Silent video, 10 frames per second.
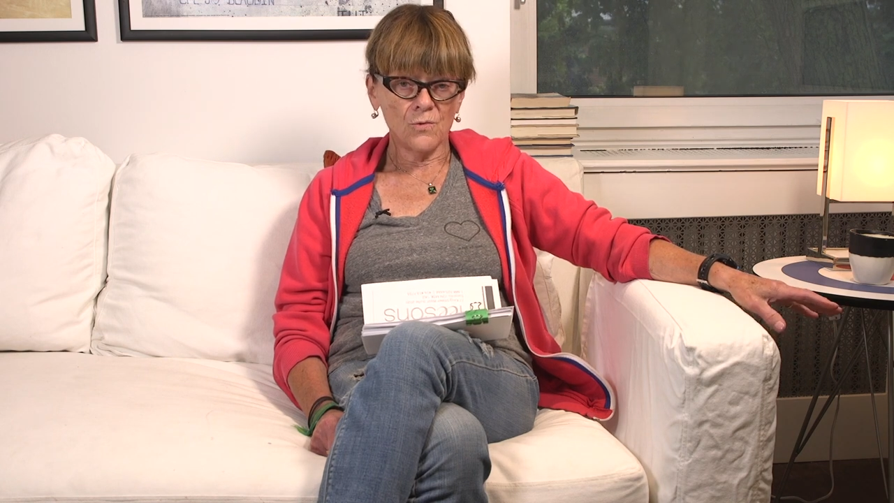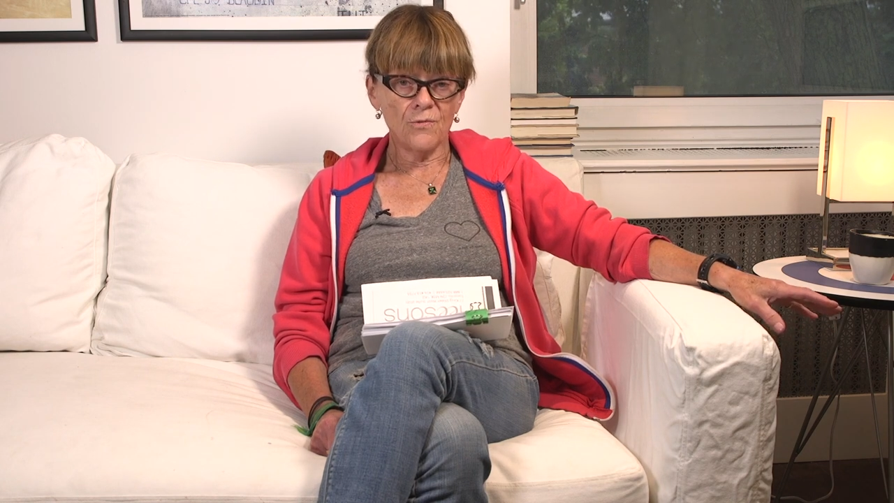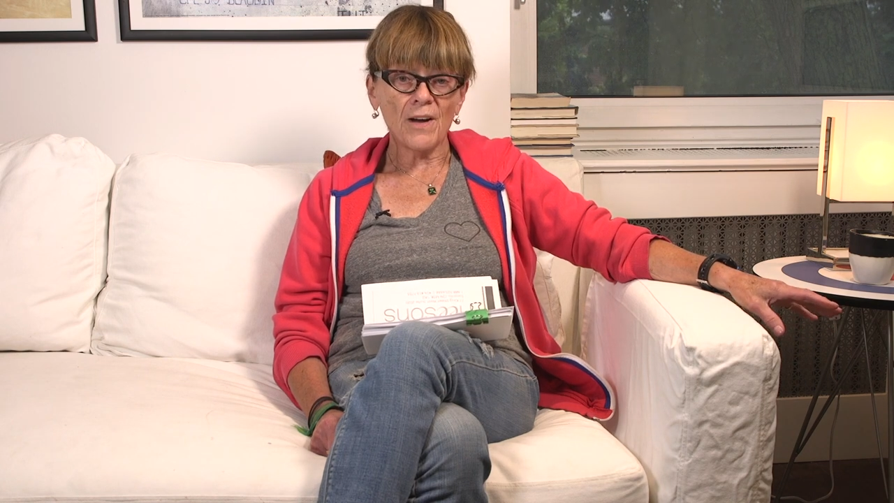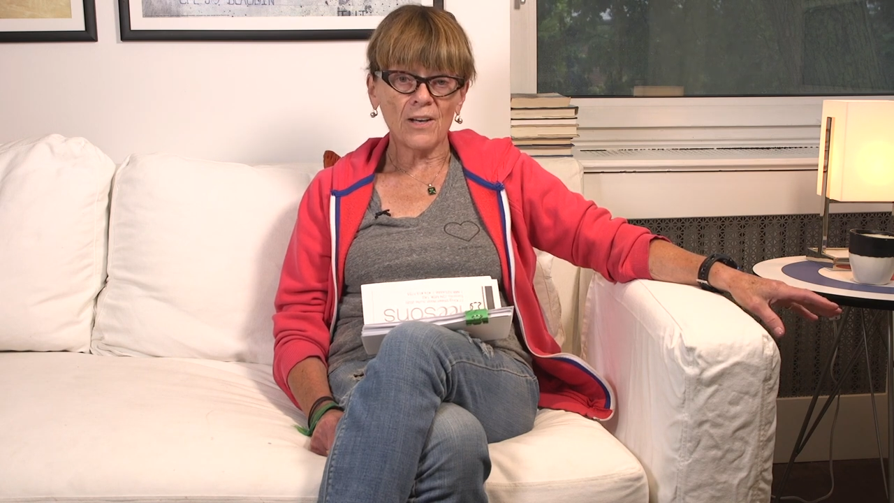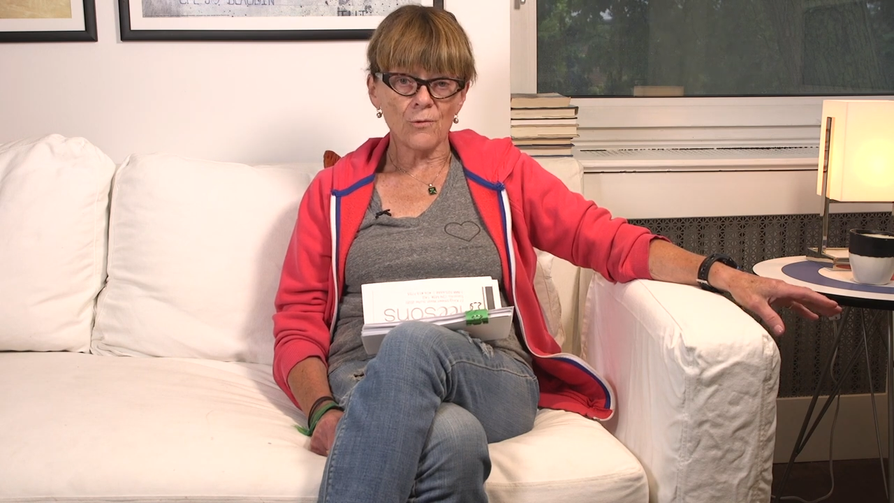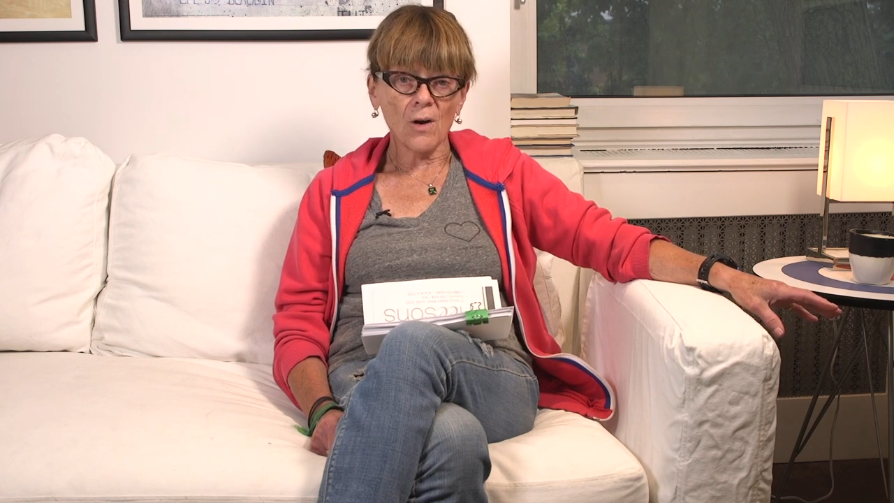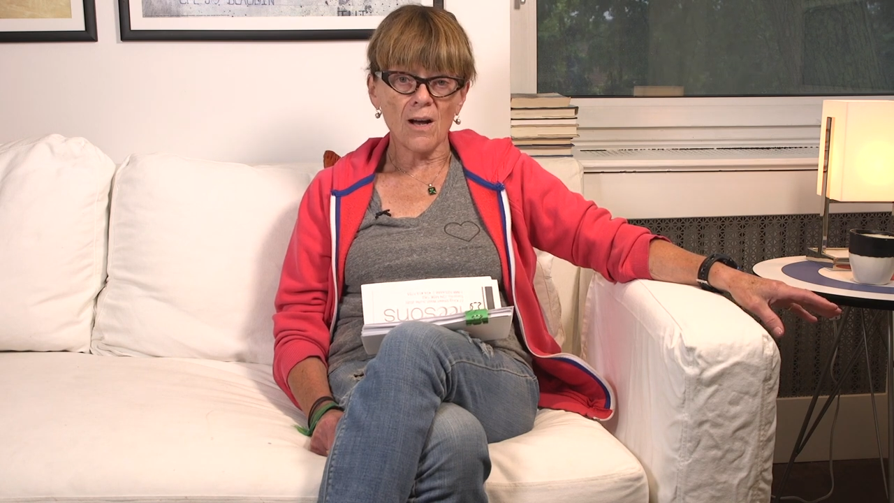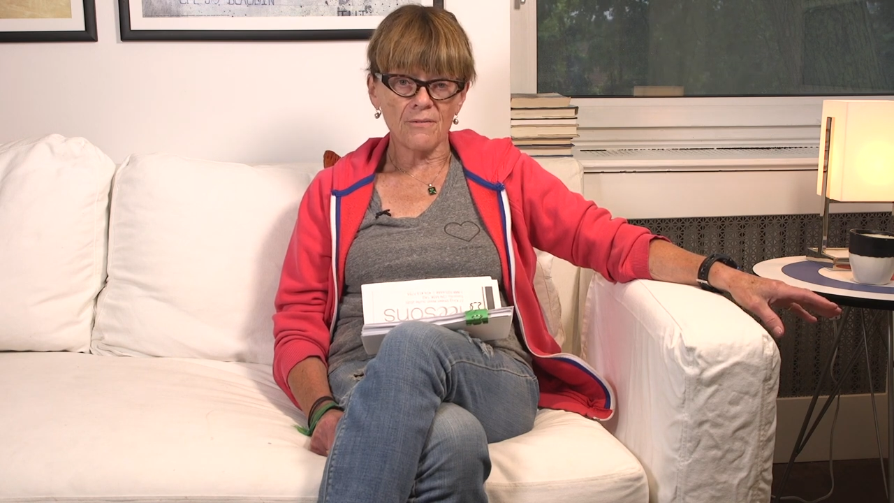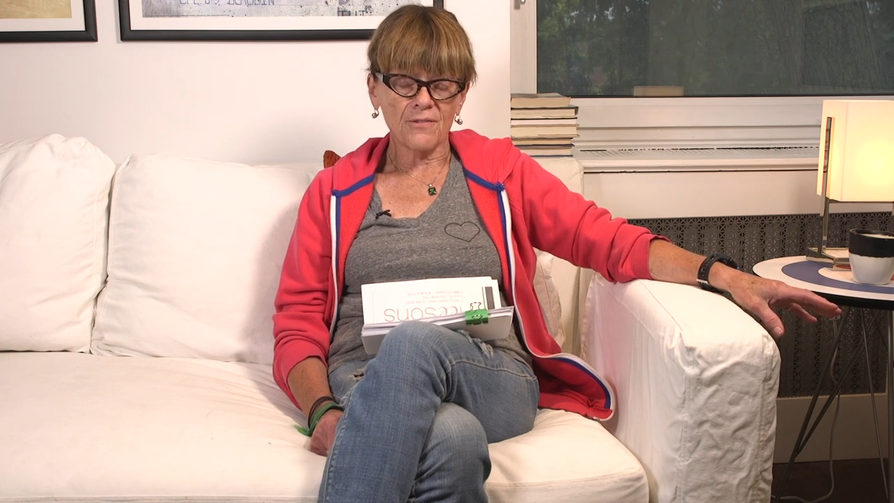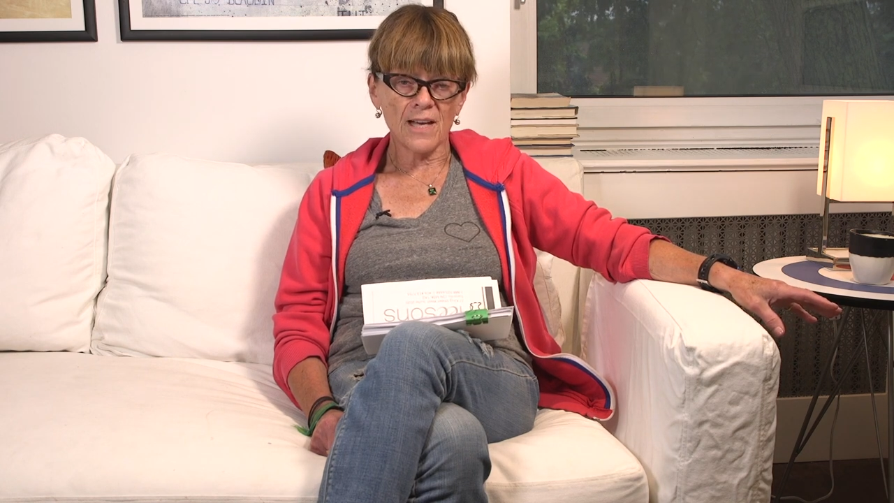fight her
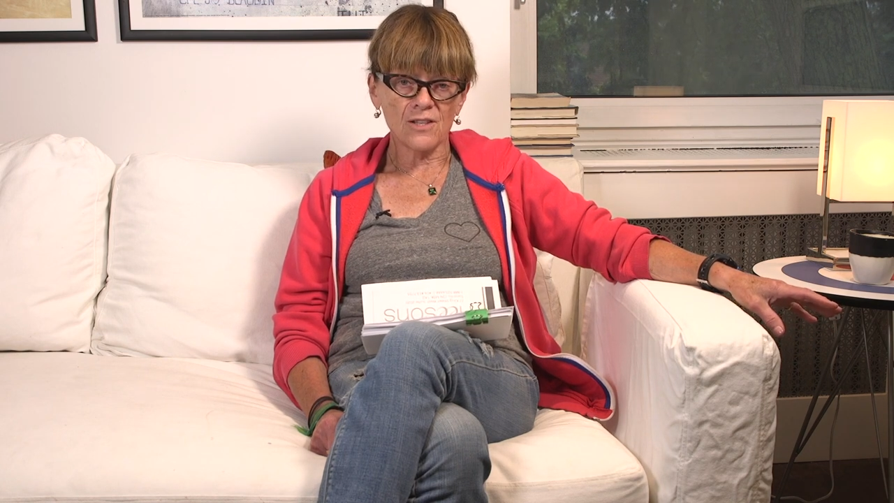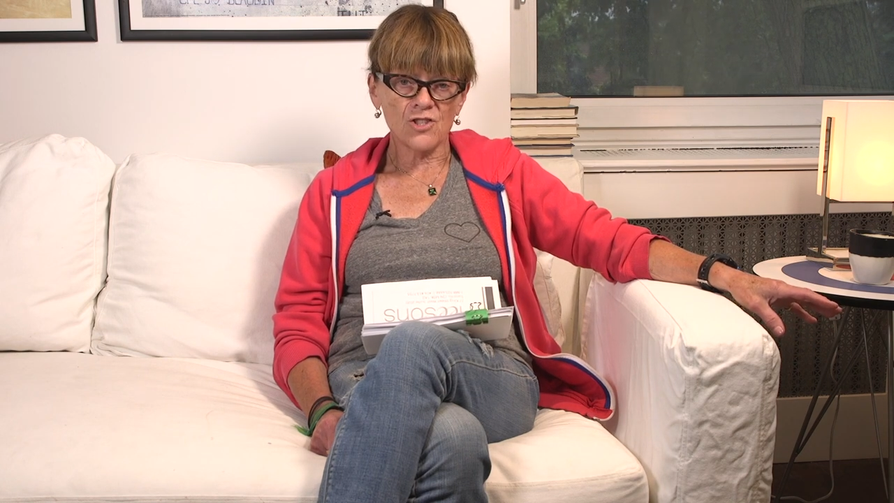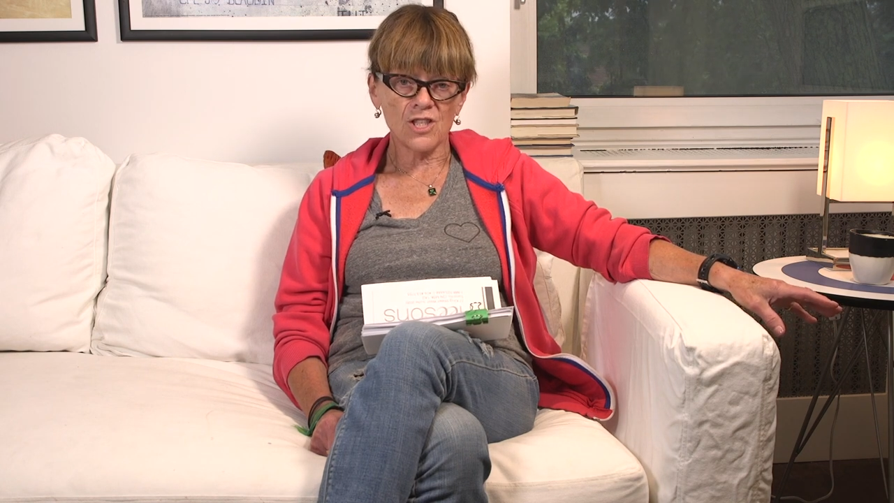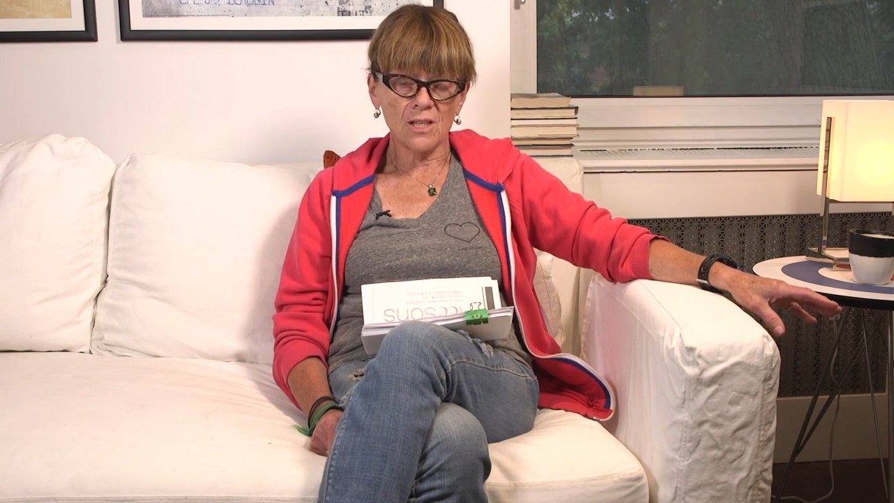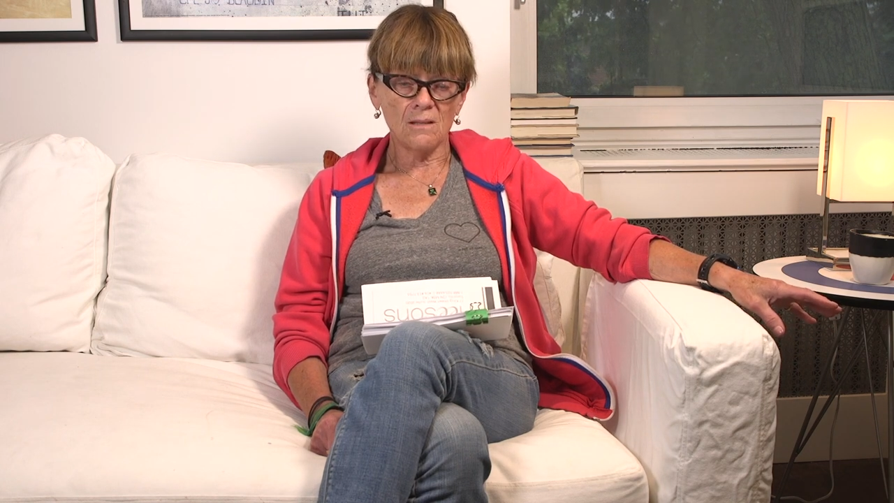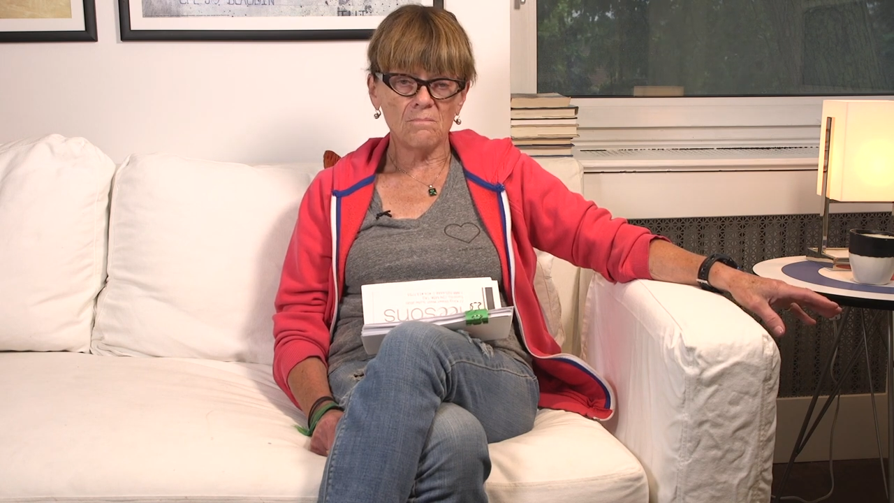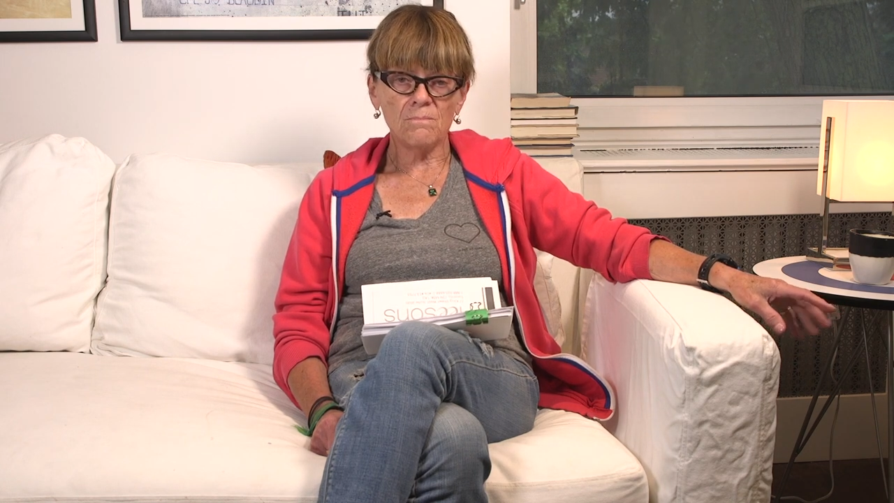off as she